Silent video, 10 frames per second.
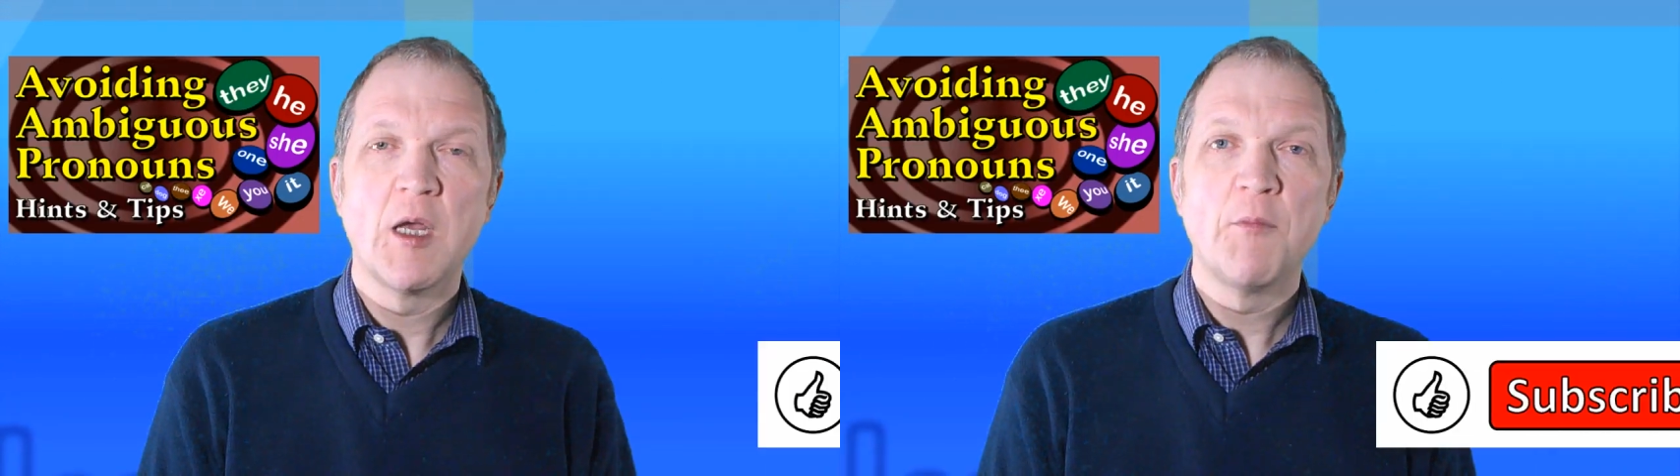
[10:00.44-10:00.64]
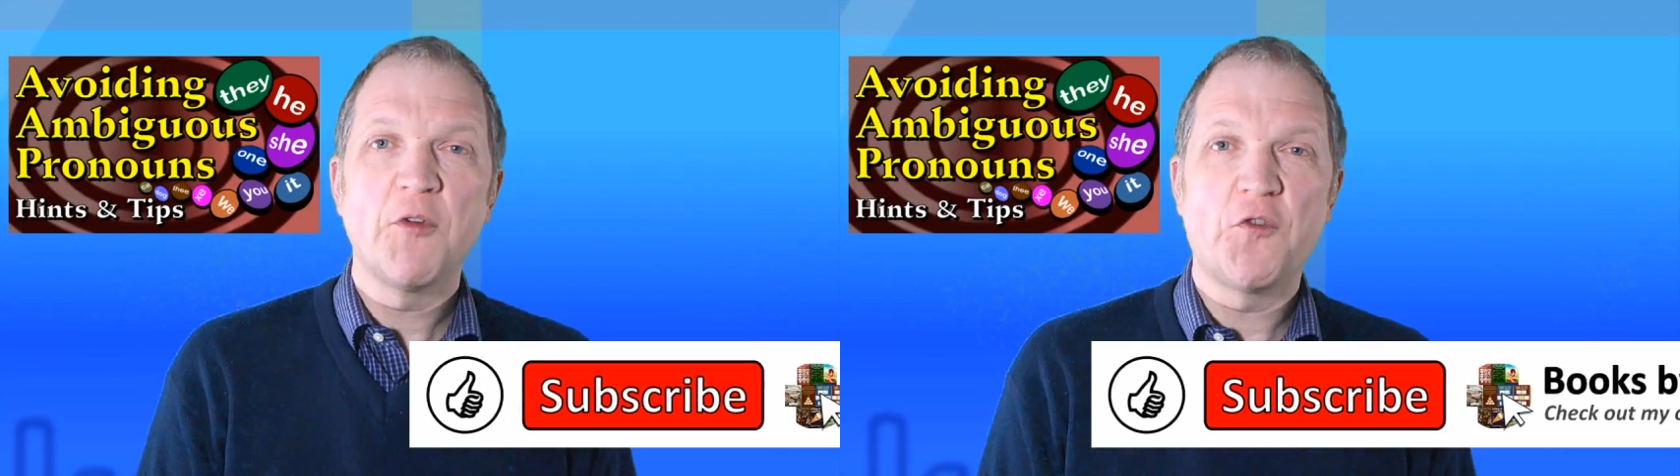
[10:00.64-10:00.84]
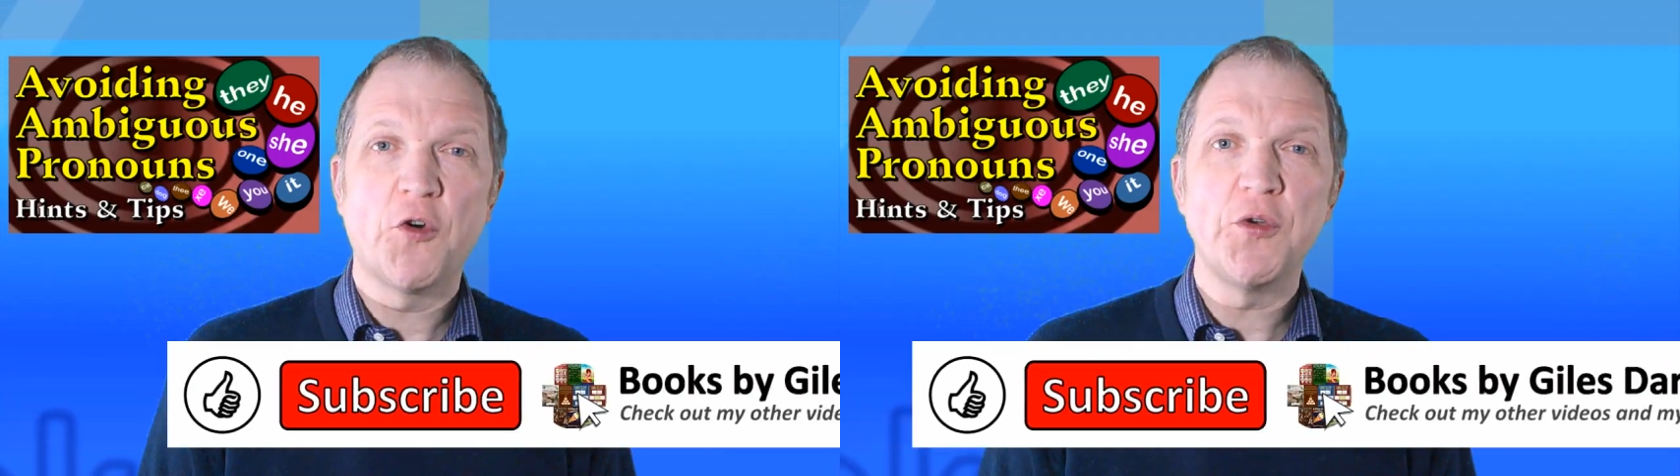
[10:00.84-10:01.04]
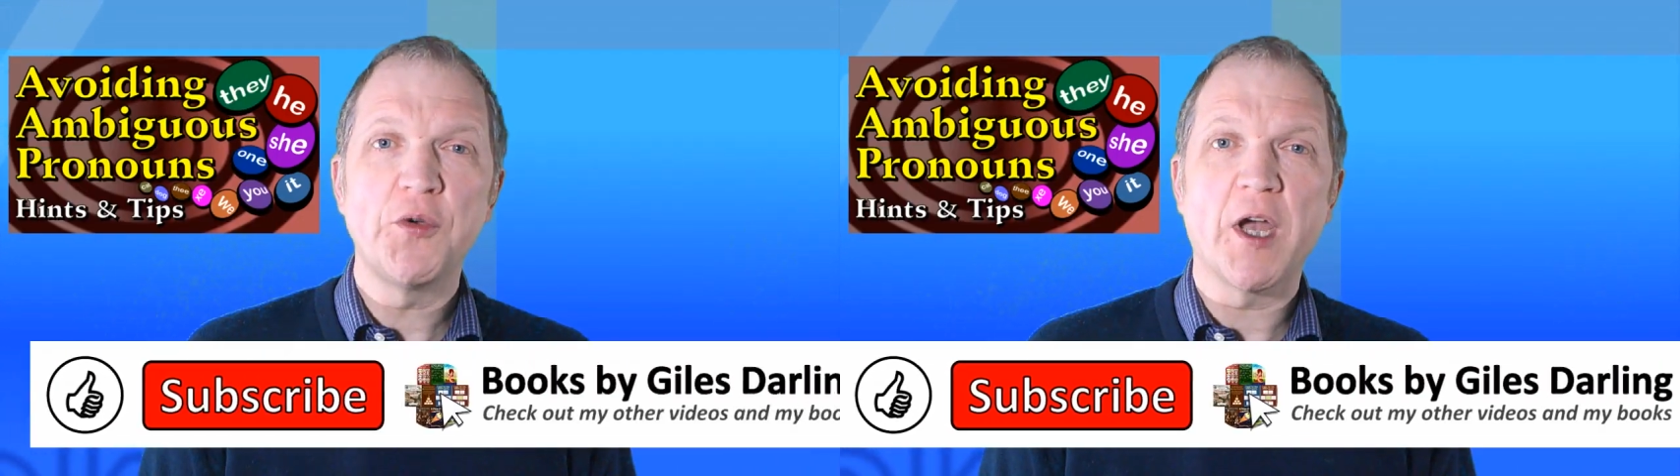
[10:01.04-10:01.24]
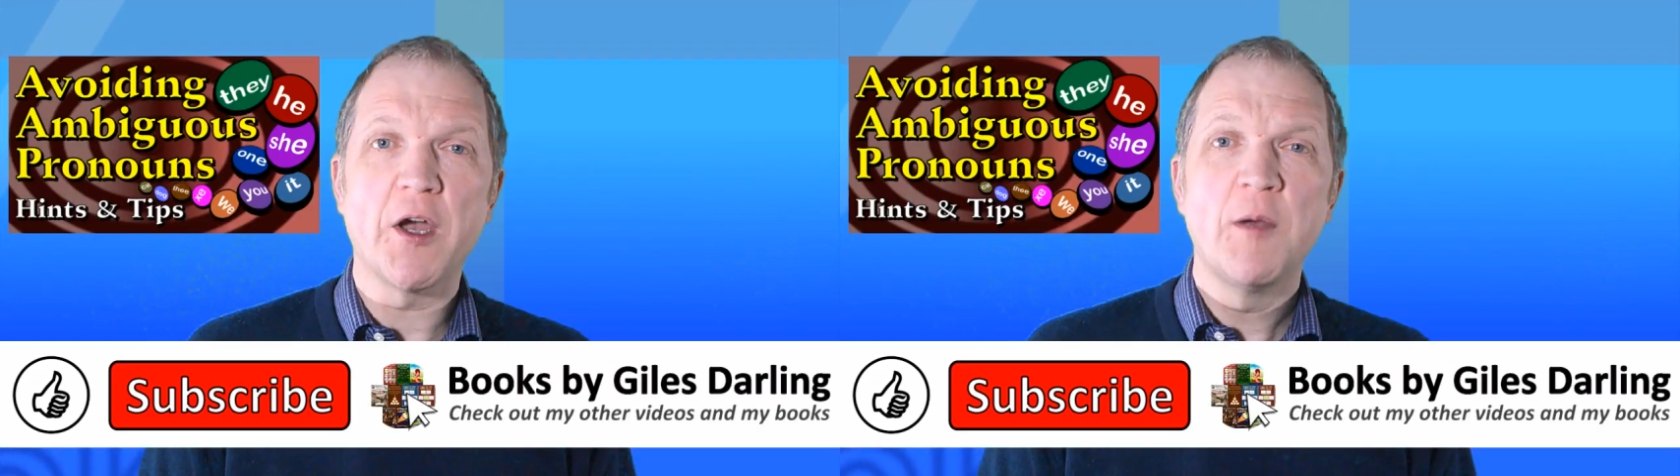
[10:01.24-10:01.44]
Before you
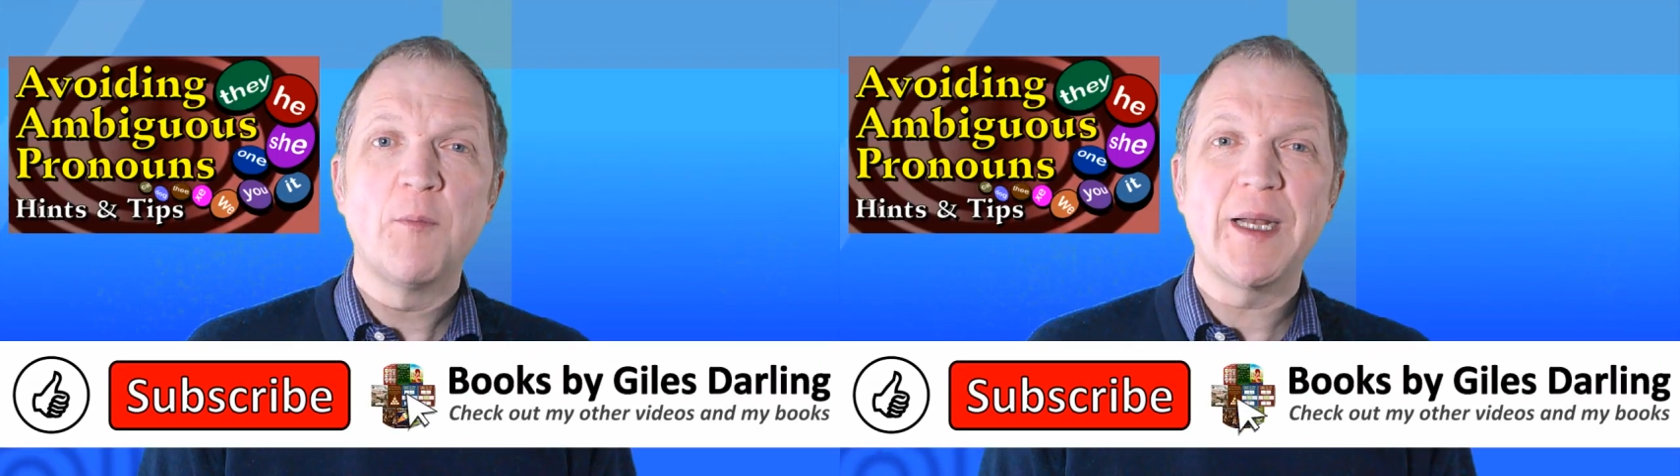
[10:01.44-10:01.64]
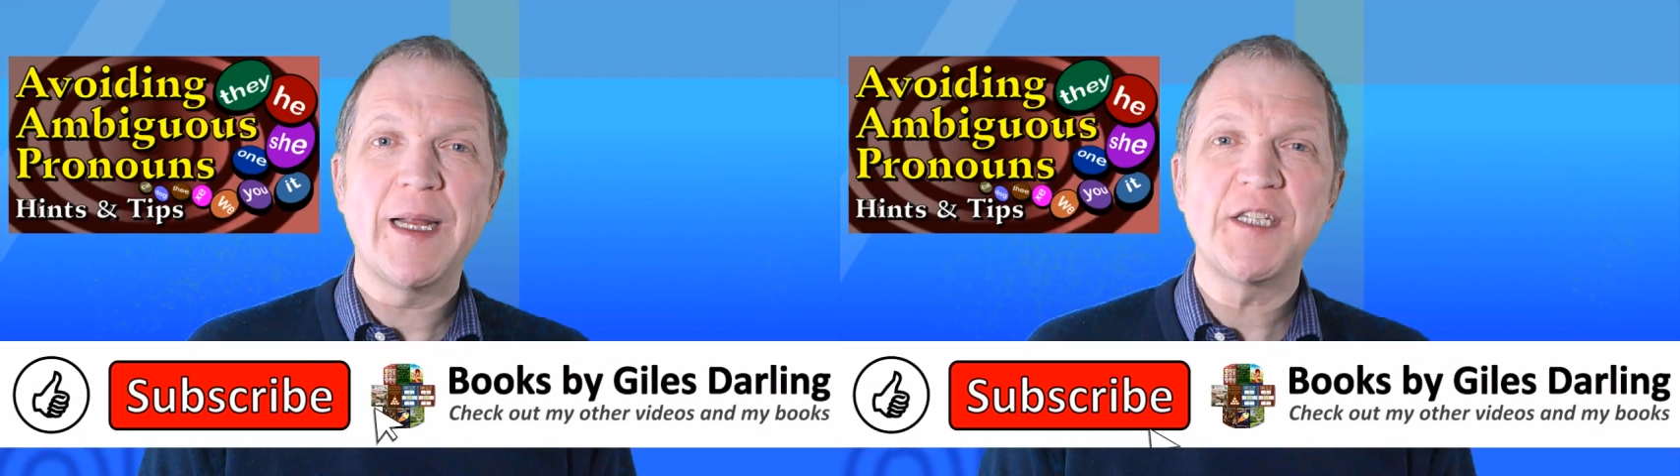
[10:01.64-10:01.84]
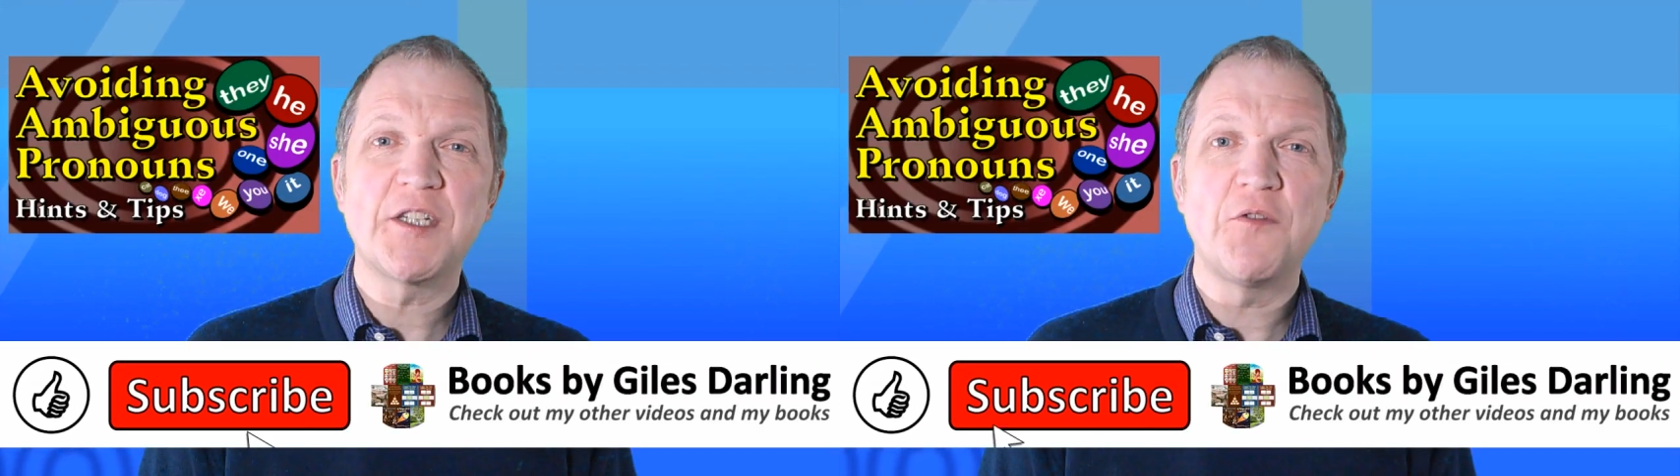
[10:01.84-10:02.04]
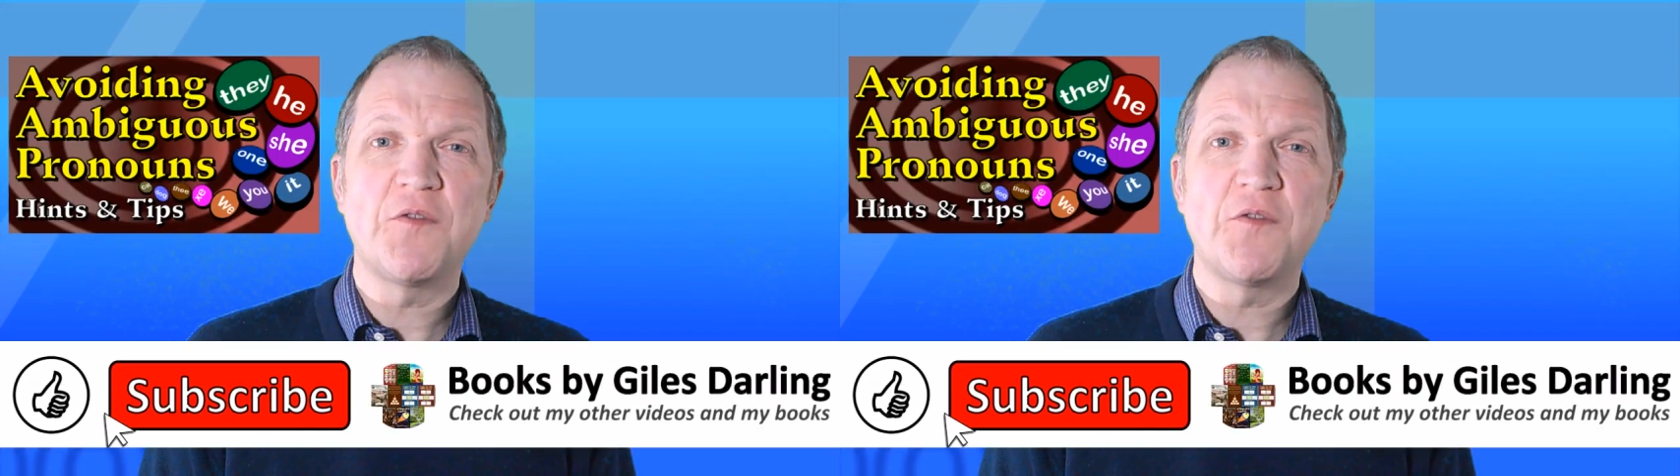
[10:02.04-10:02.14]
go, please don't